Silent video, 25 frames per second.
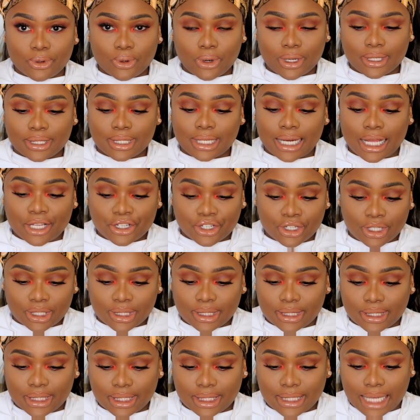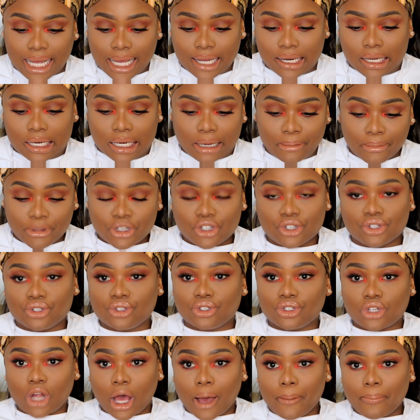more until I just decided, let me
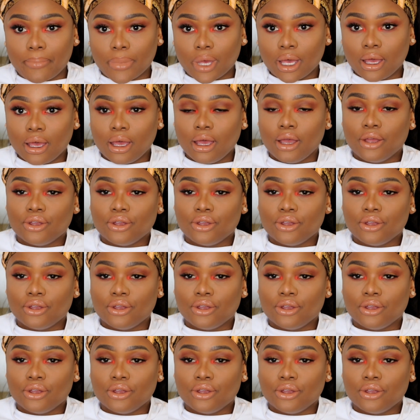just stop.